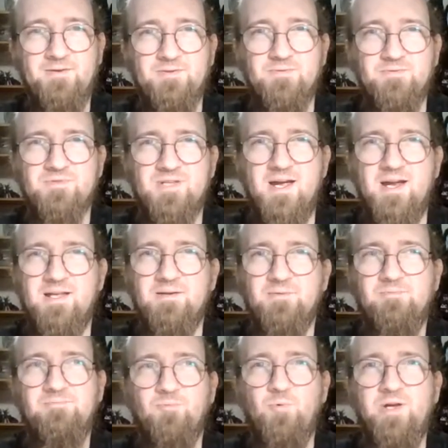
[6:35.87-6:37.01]
It was kind of
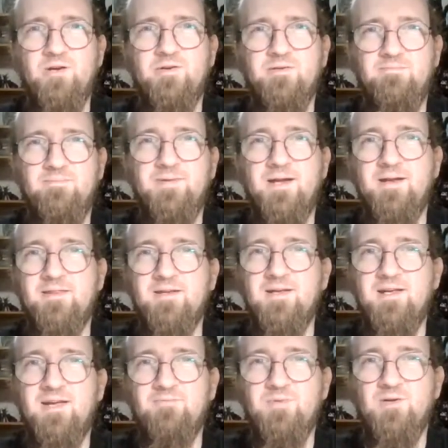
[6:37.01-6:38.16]
weird, and I think it
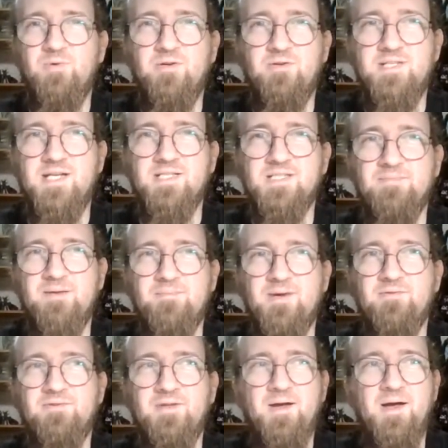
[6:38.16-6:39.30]
gave me a weird taste in my
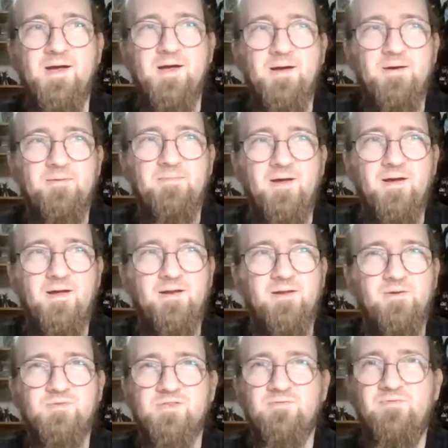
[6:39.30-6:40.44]
mouth. It
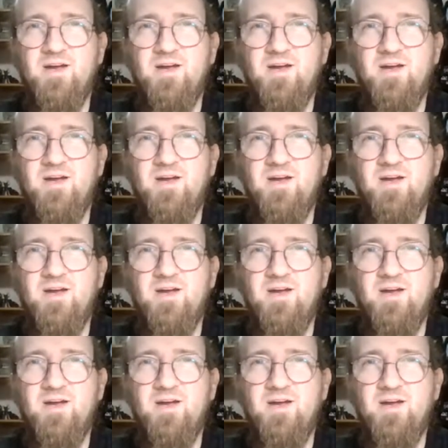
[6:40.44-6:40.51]
was